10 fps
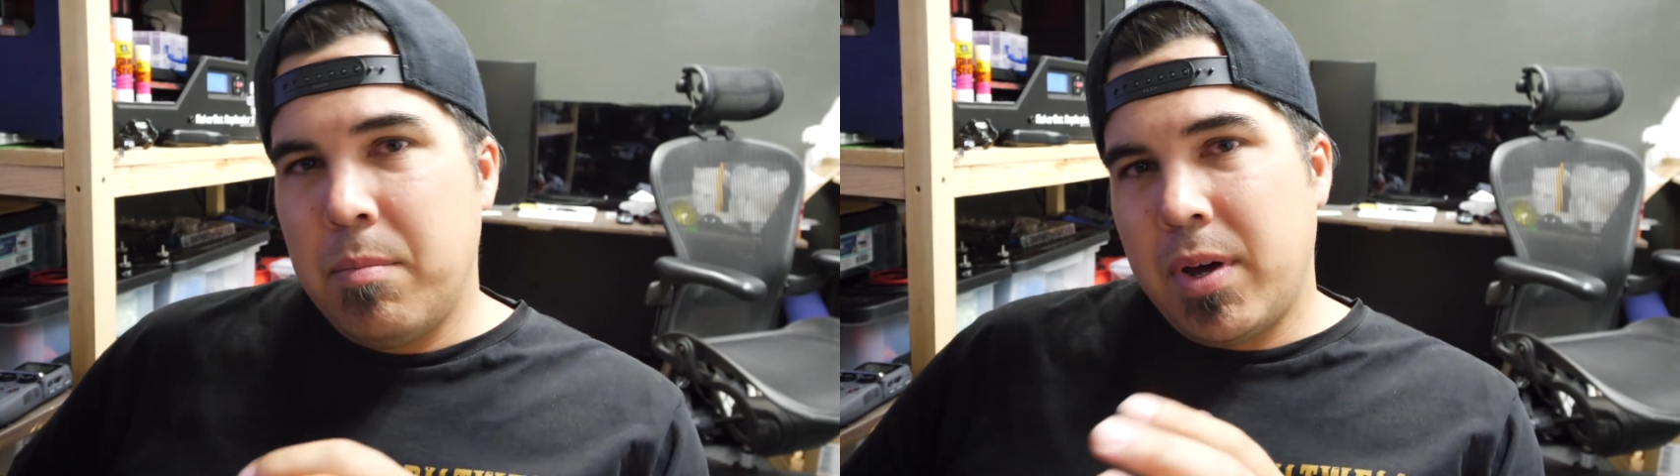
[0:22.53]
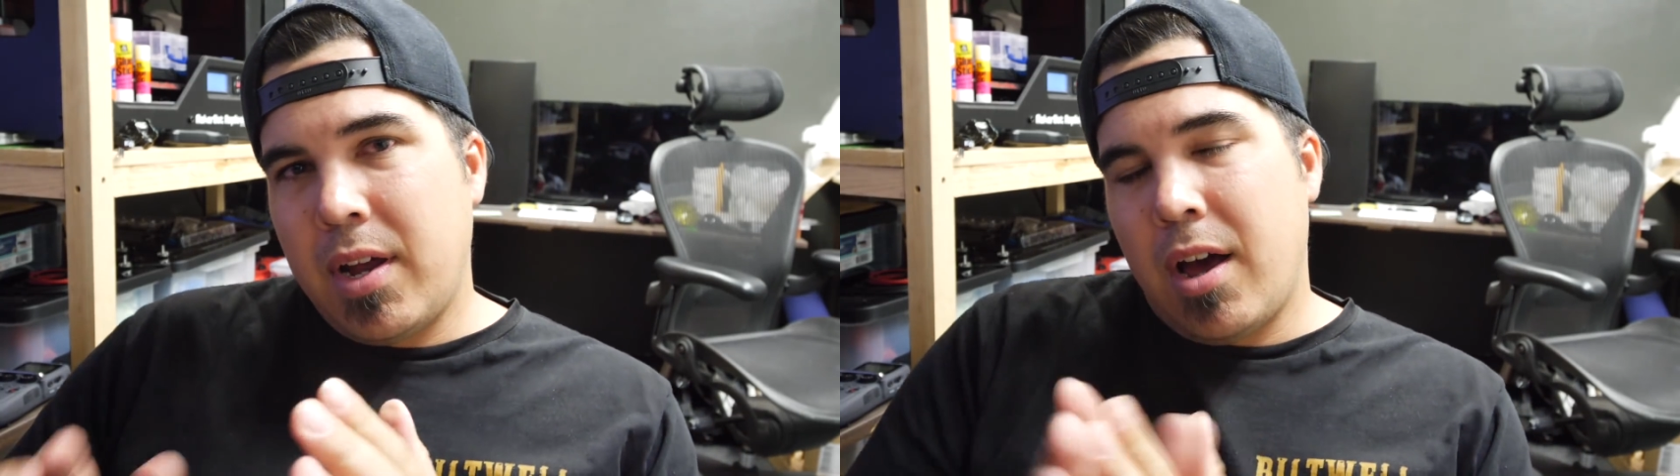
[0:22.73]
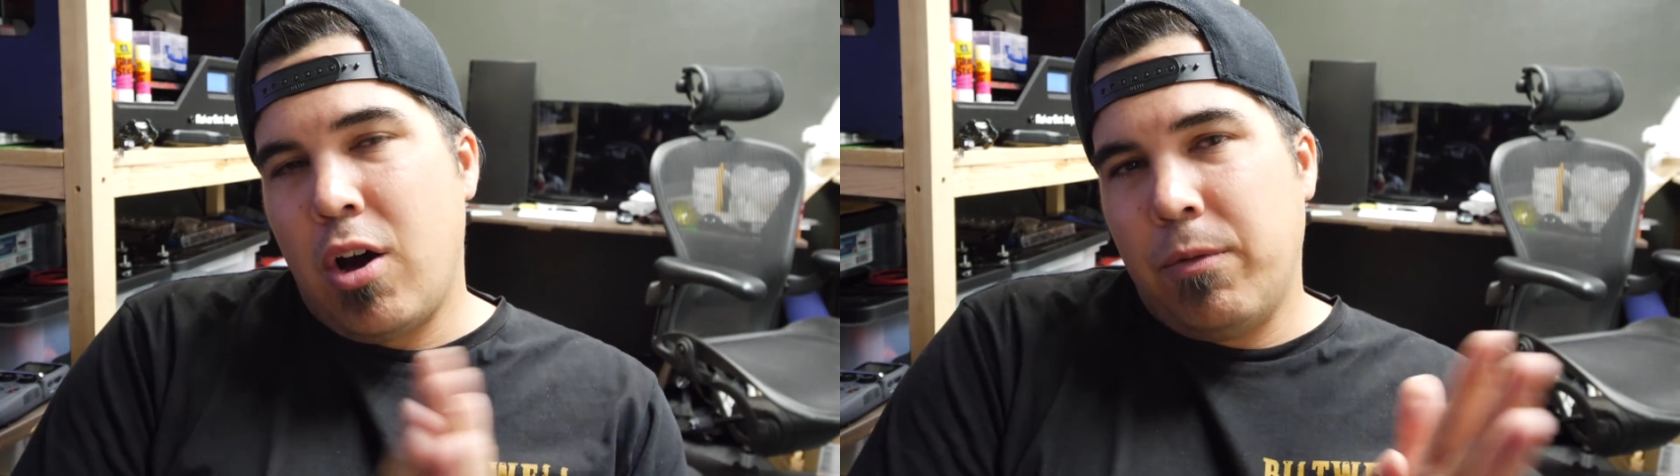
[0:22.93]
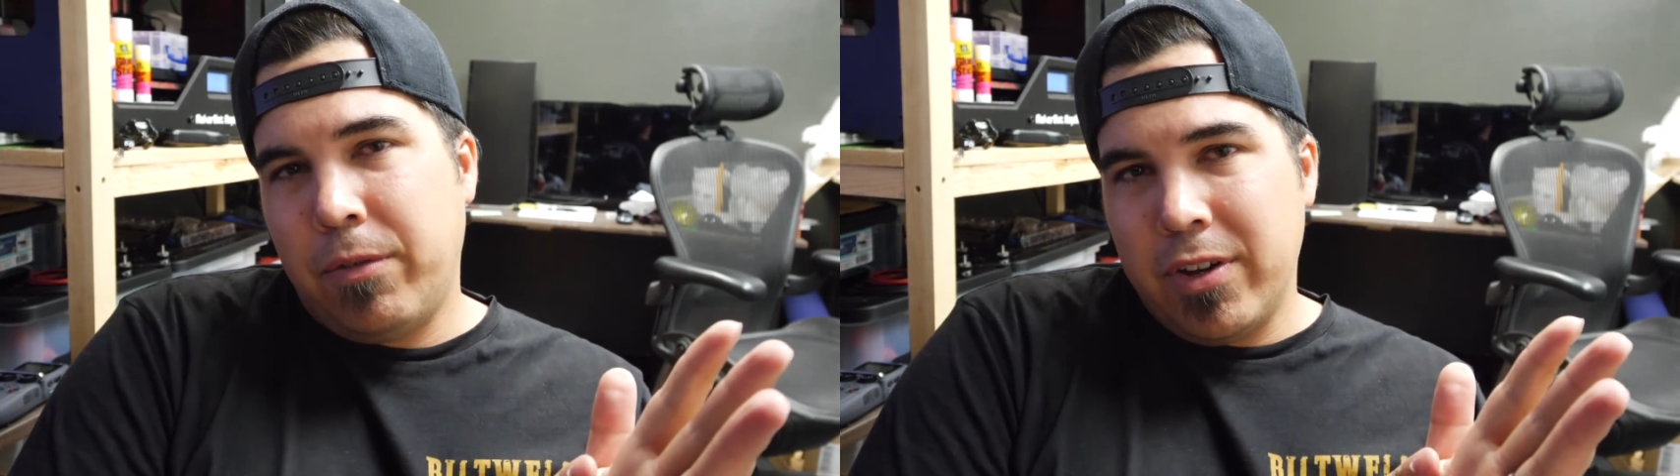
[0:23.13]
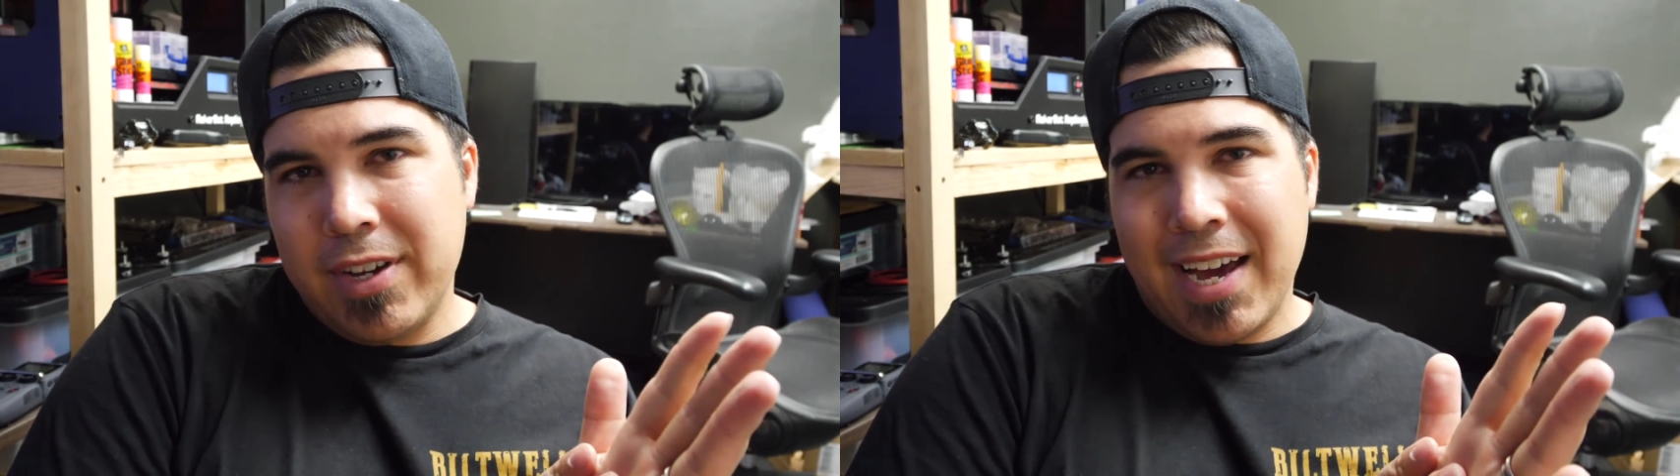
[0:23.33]
but uh,
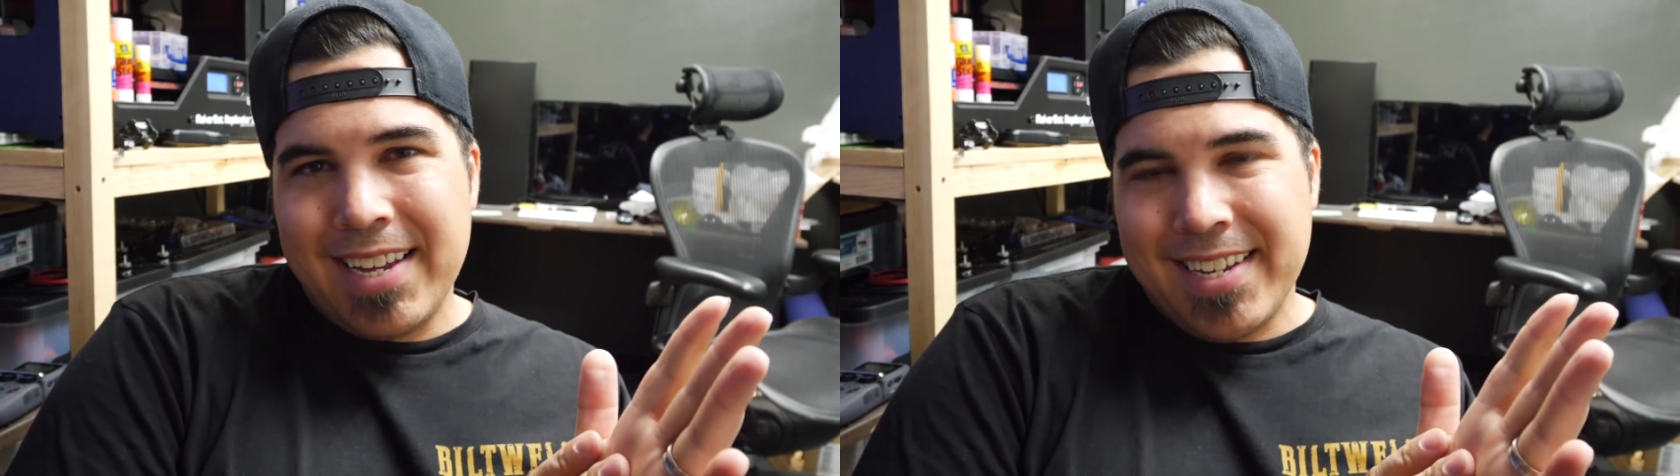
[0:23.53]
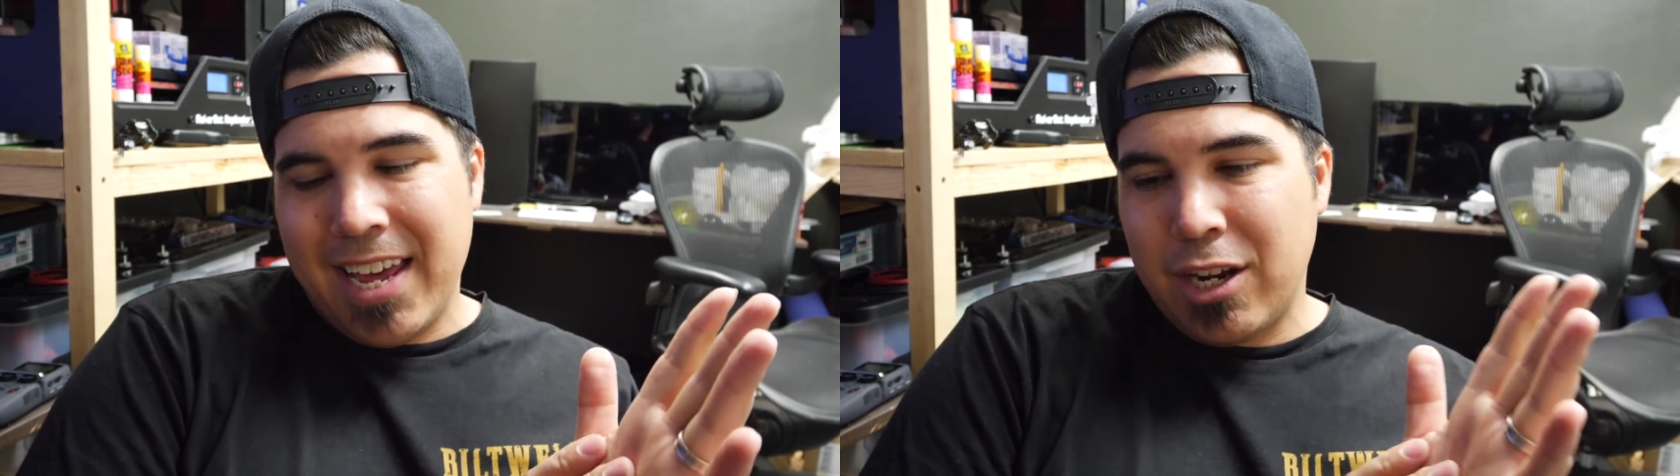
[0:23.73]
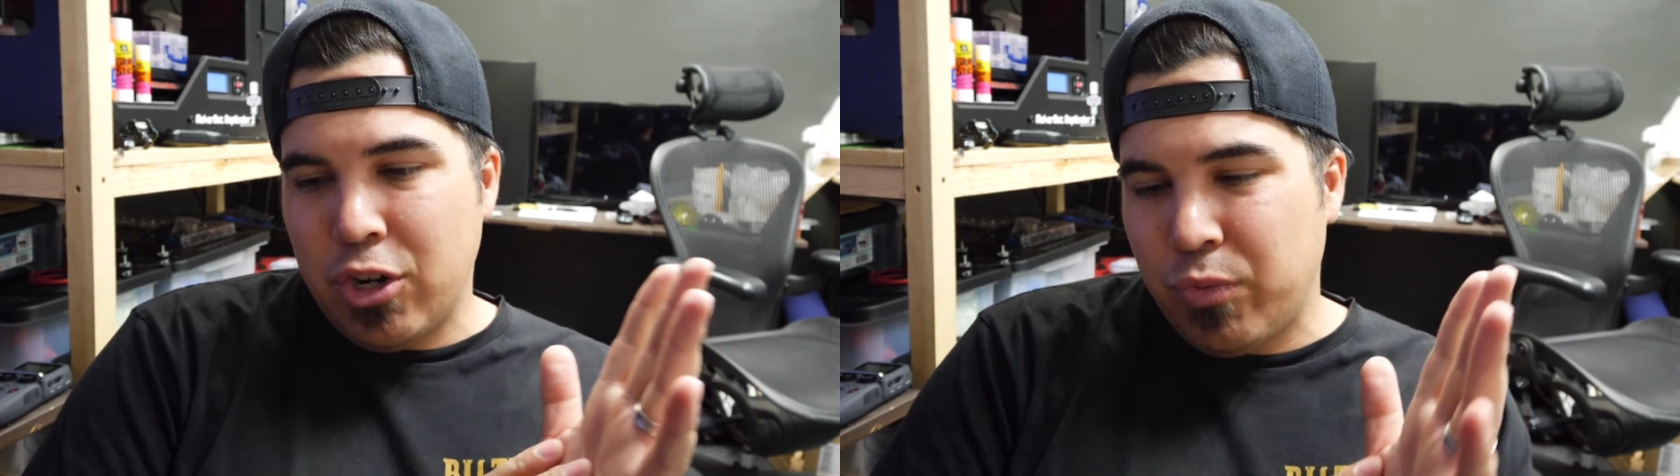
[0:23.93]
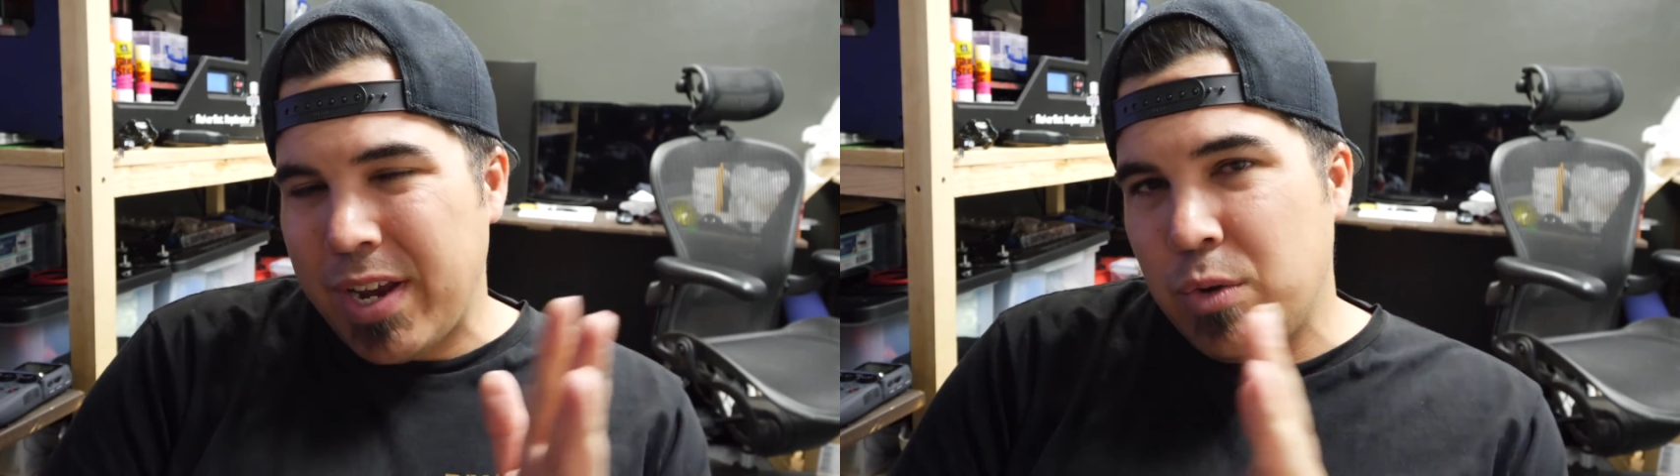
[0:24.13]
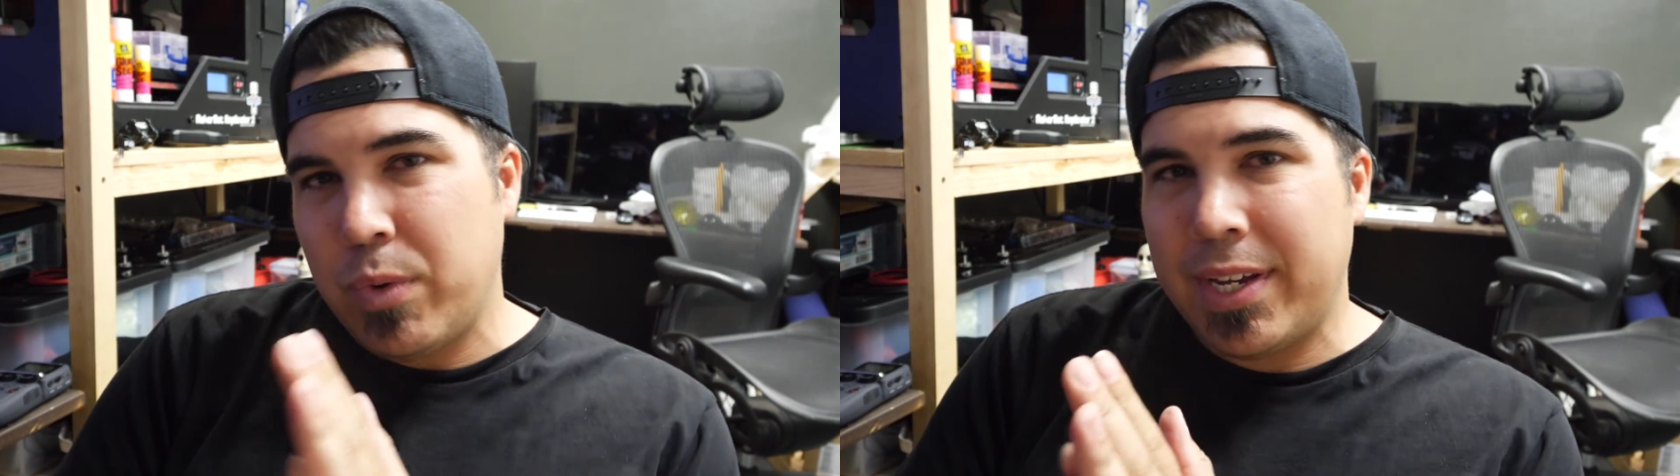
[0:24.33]
hopefully you guys had a
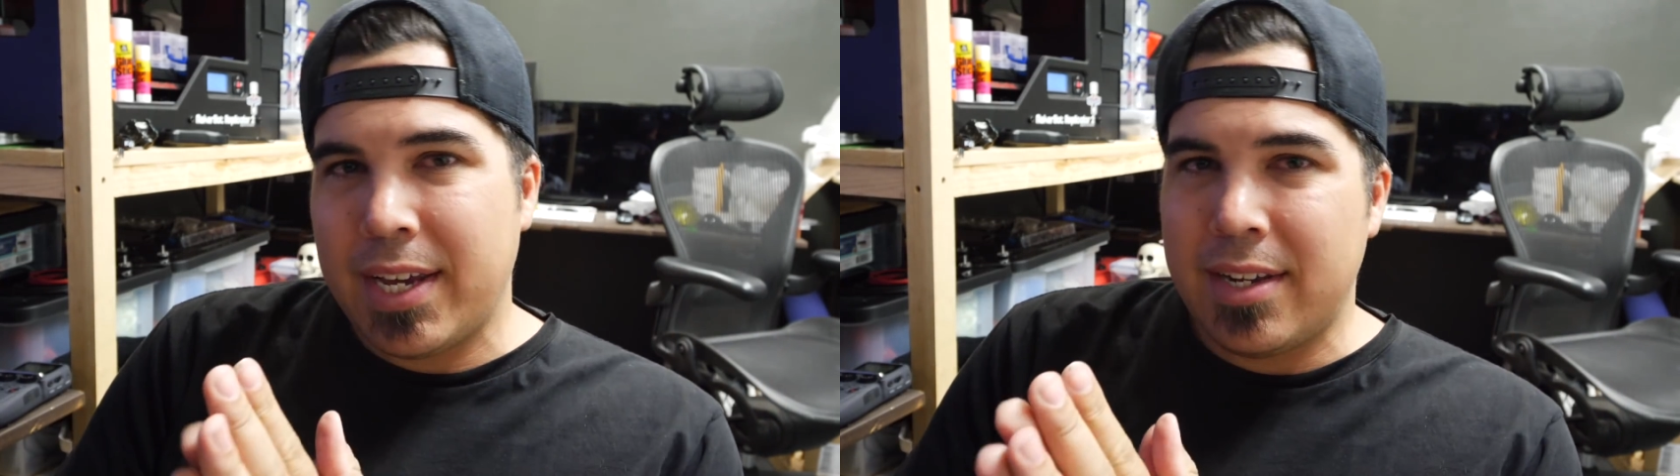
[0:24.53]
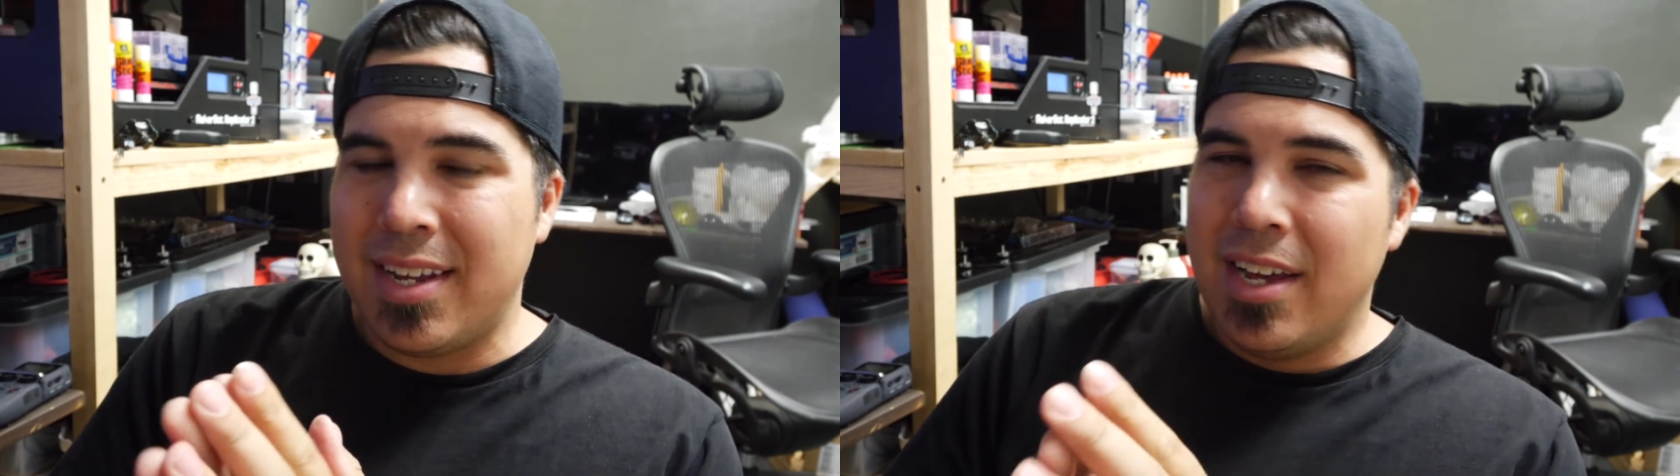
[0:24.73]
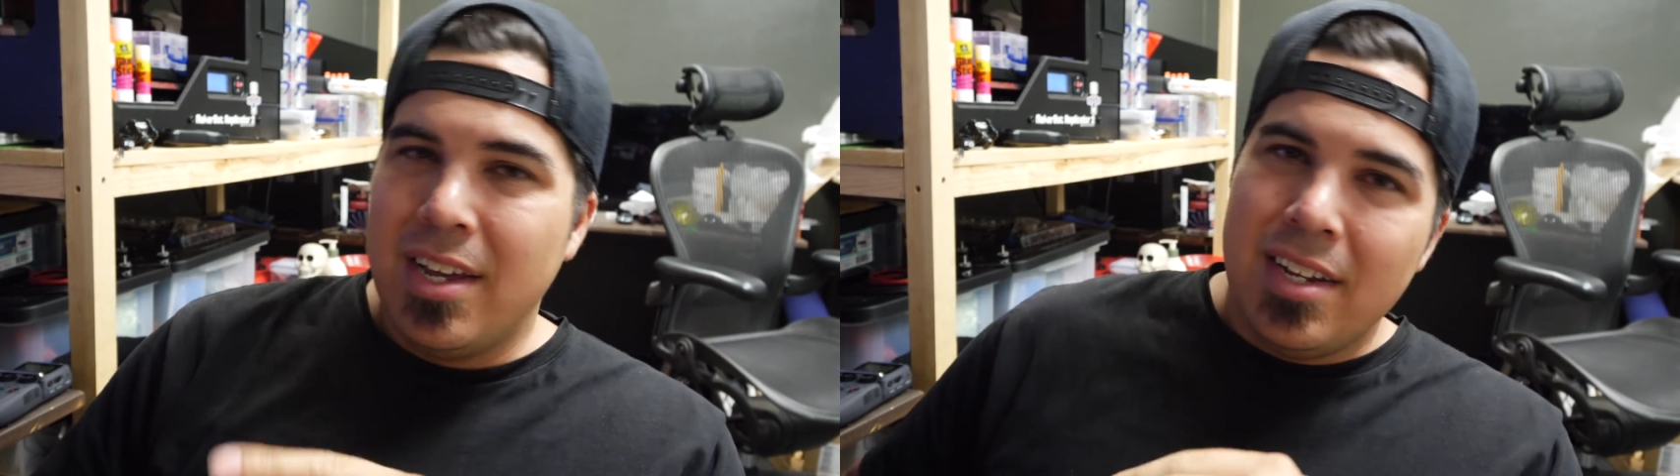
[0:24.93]
great weekend.